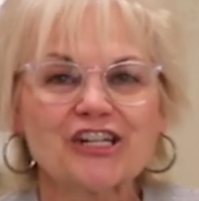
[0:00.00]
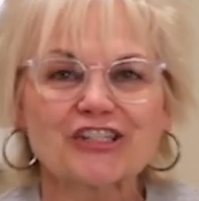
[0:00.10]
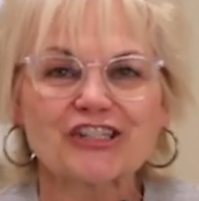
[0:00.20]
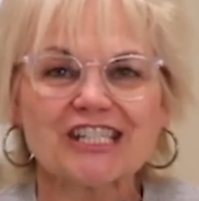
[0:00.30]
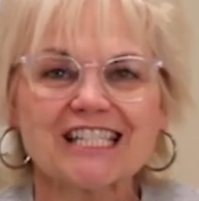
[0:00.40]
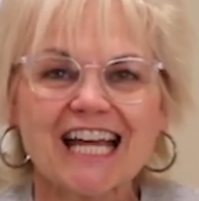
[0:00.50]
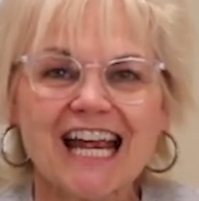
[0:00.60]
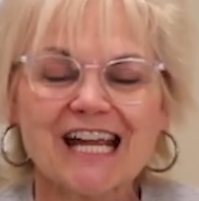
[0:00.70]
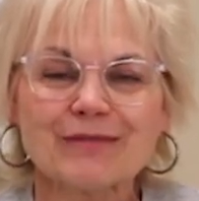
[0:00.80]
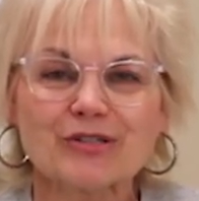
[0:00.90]
So today
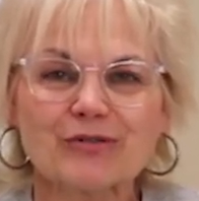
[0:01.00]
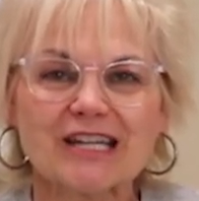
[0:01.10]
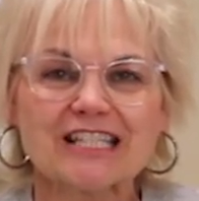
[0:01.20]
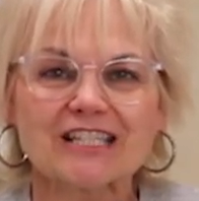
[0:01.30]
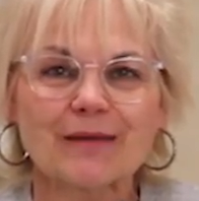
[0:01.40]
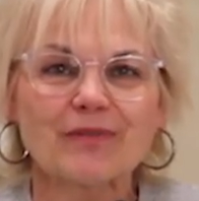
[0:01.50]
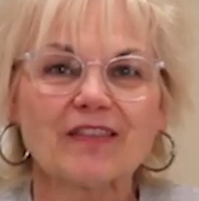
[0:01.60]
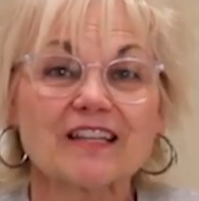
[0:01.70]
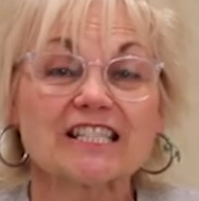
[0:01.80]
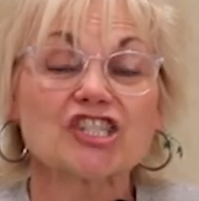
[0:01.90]
I'm doing
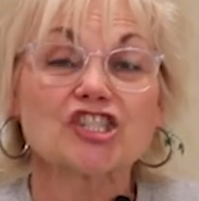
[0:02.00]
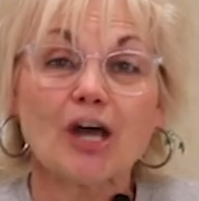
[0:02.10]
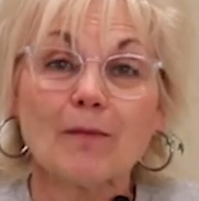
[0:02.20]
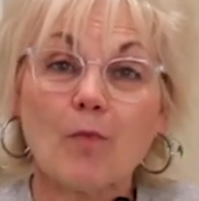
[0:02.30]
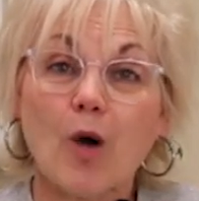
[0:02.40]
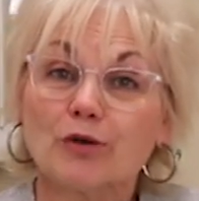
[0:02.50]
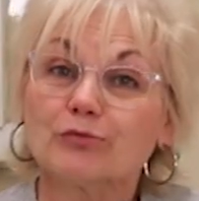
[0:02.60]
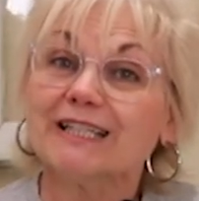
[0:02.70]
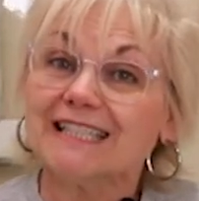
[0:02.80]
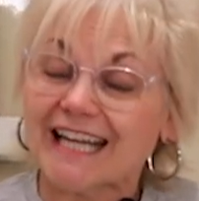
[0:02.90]
something that's somewhat
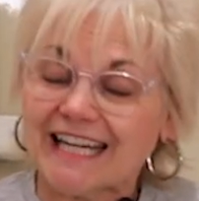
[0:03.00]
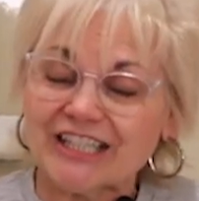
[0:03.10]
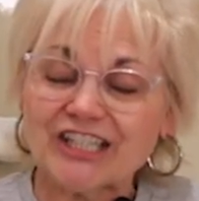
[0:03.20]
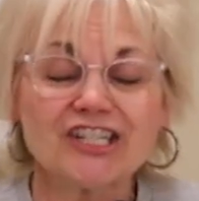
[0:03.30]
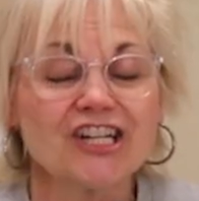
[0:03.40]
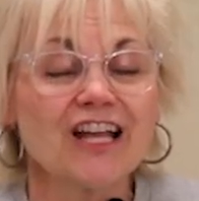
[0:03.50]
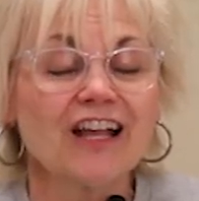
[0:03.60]
related.